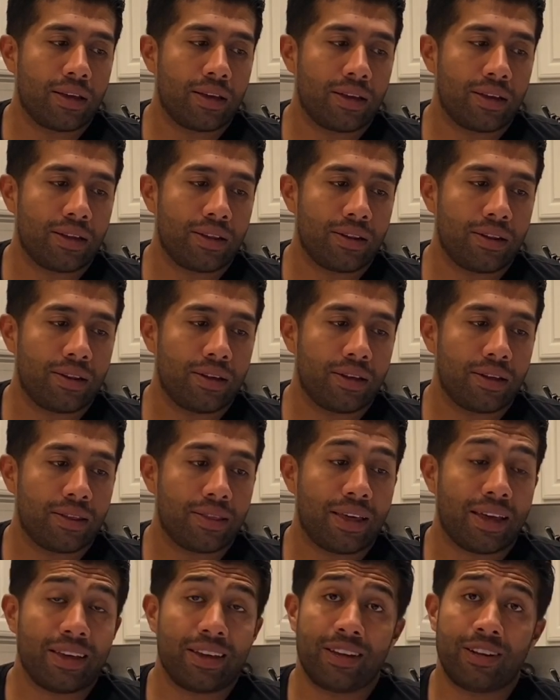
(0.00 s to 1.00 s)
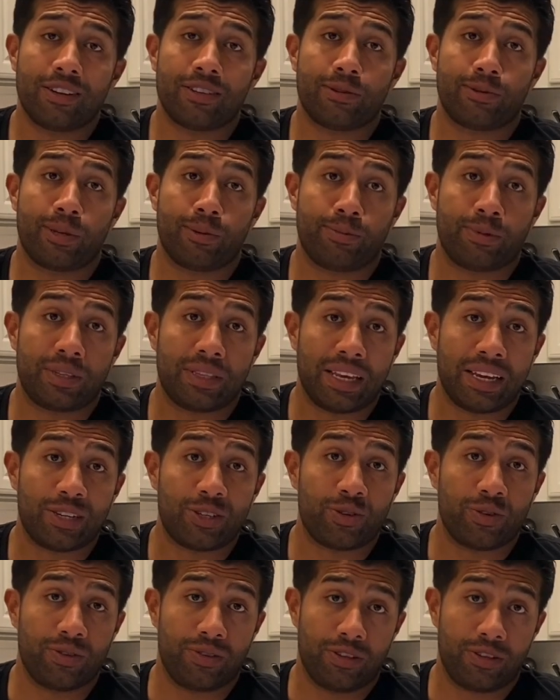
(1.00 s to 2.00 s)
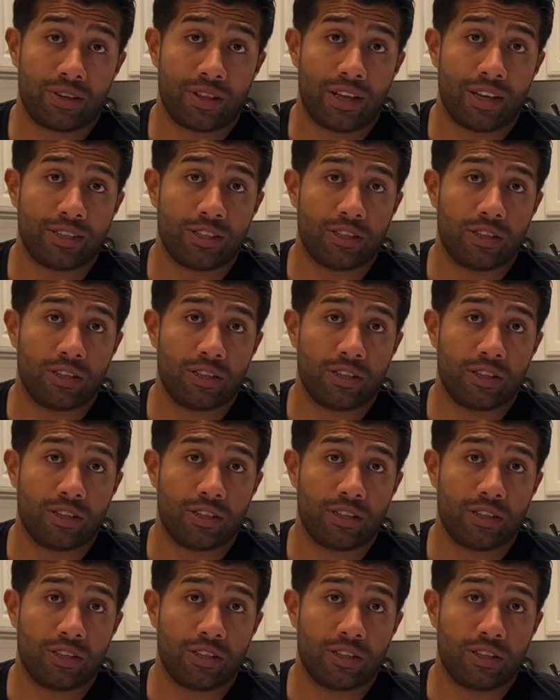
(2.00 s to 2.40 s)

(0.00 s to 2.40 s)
and that hit is substantial in this class.